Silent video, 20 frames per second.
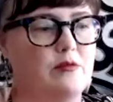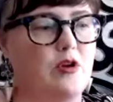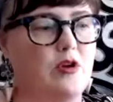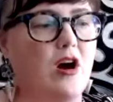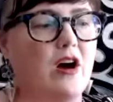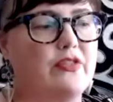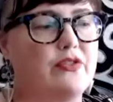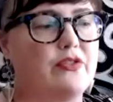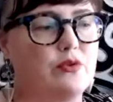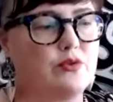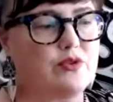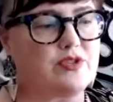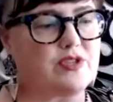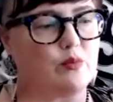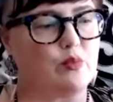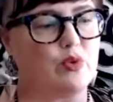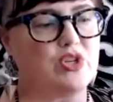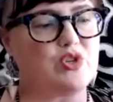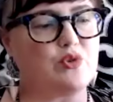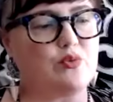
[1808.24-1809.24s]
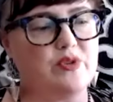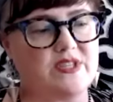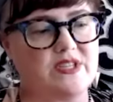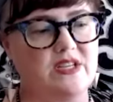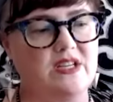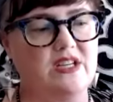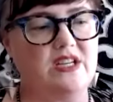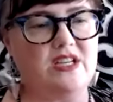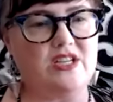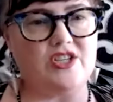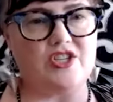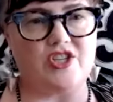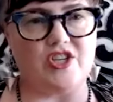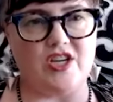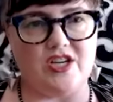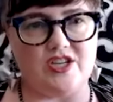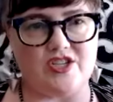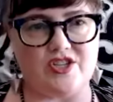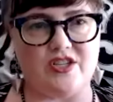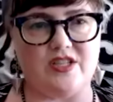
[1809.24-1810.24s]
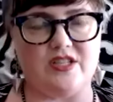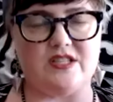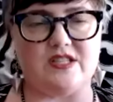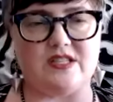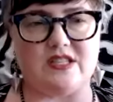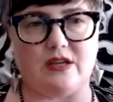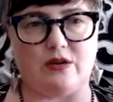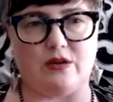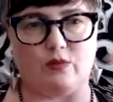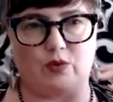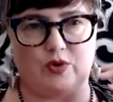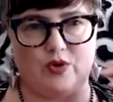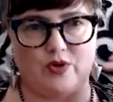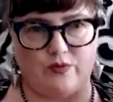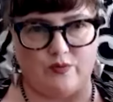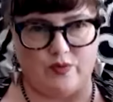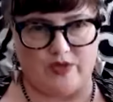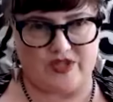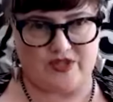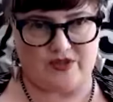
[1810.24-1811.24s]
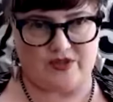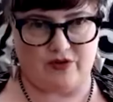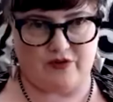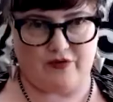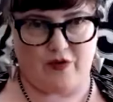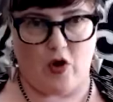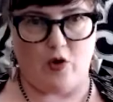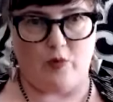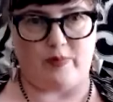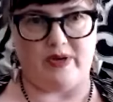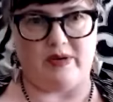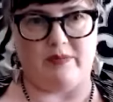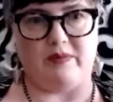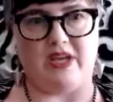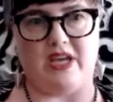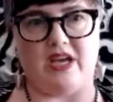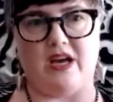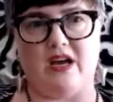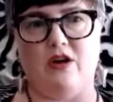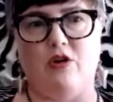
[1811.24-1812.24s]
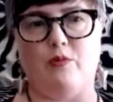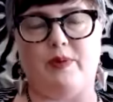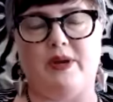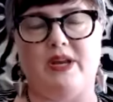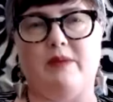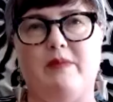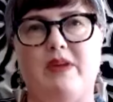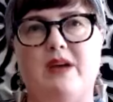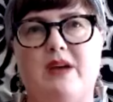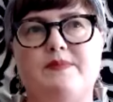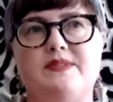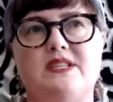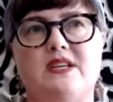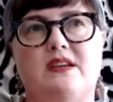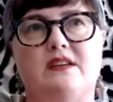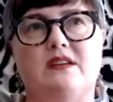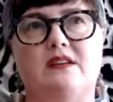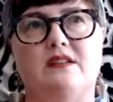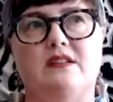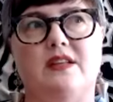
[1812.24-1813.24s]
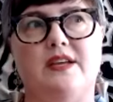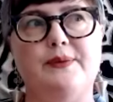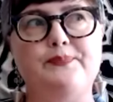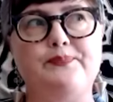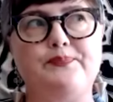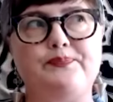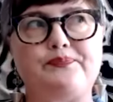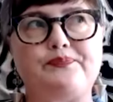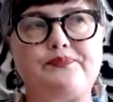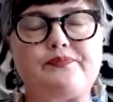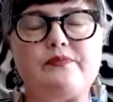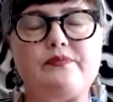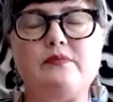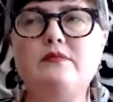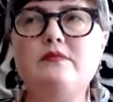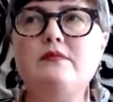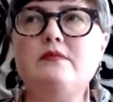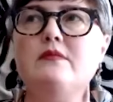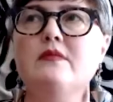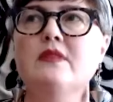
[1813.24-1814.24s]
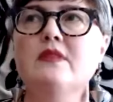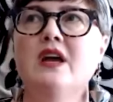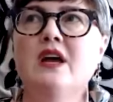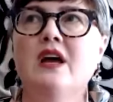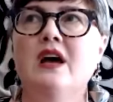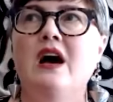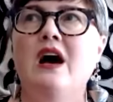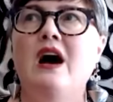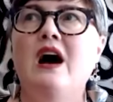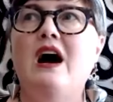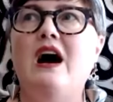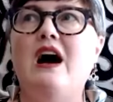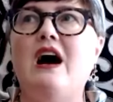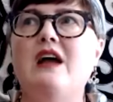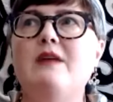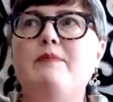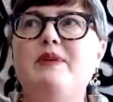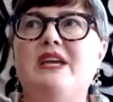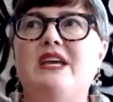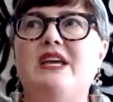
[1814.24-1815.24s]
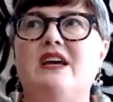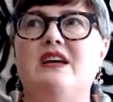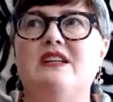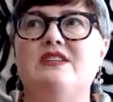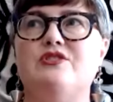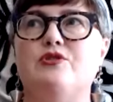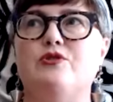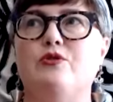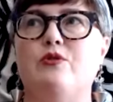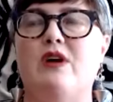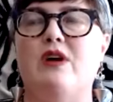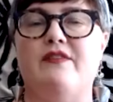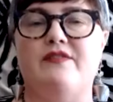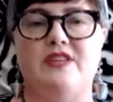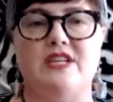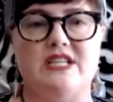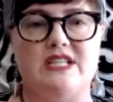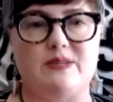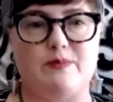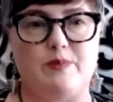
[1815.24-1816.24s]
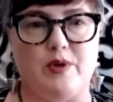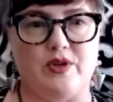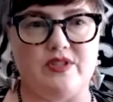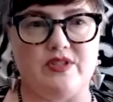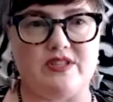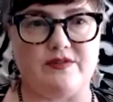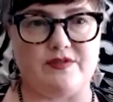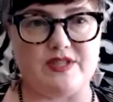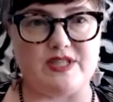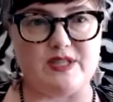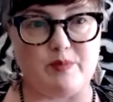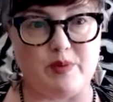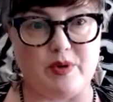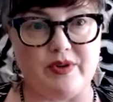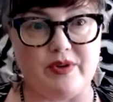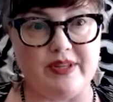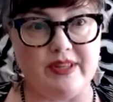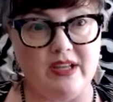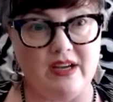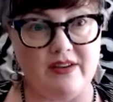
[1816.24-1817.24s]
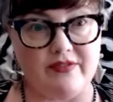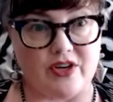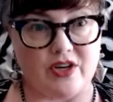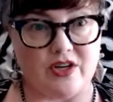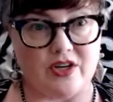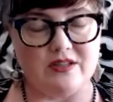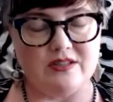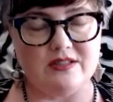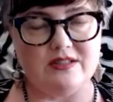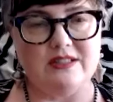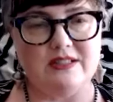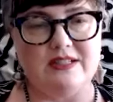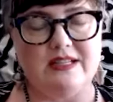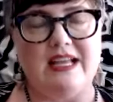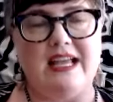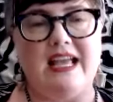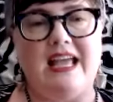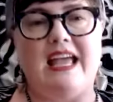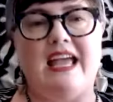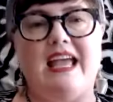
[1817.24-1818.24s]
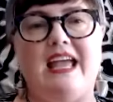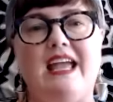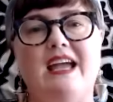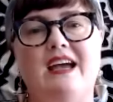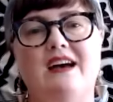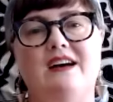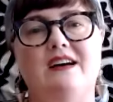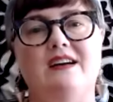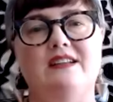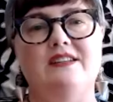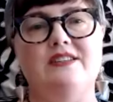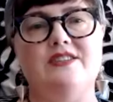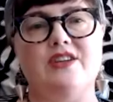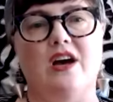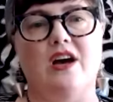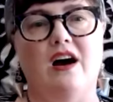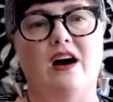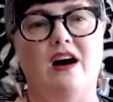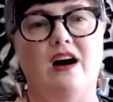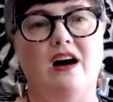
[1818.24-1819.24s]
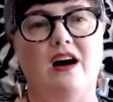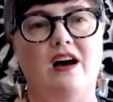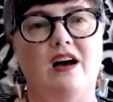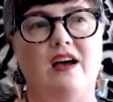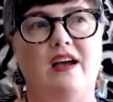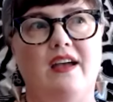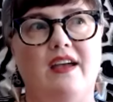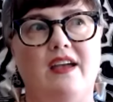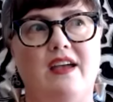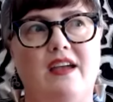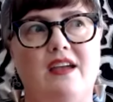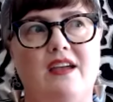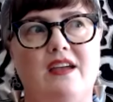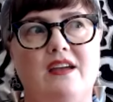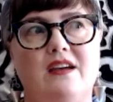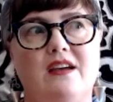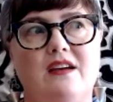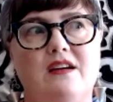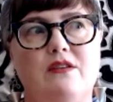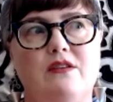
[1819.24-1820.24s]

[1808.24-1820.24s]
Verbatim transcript: gone through some rituals and initiations that were was sort of open me opening me up psychically. I began to have the experience of a spirit lover, and I